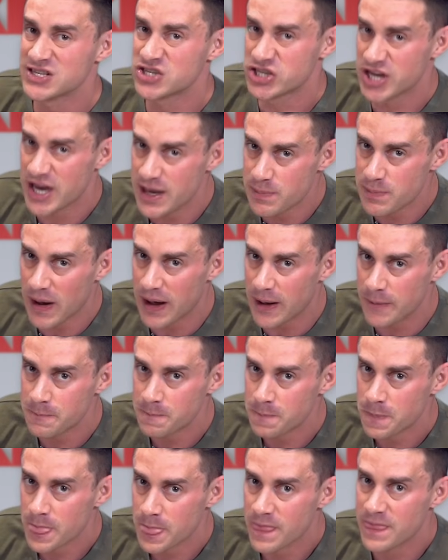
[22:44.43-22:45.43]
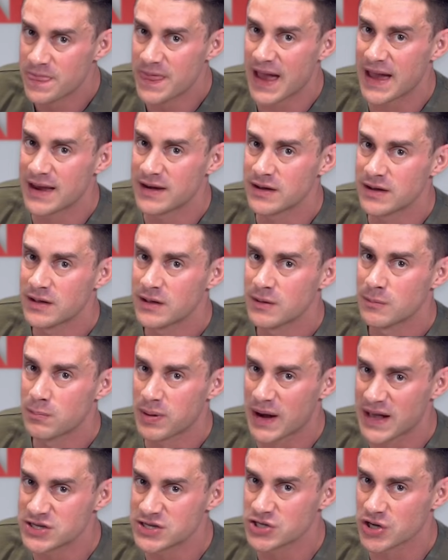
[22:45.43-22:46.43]
cheaper than
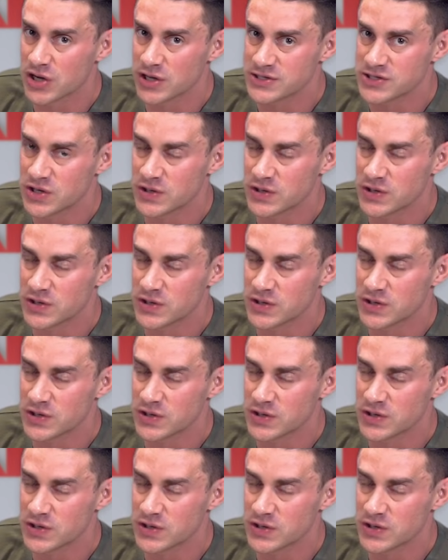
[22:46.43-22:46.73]
BLOODSHOT.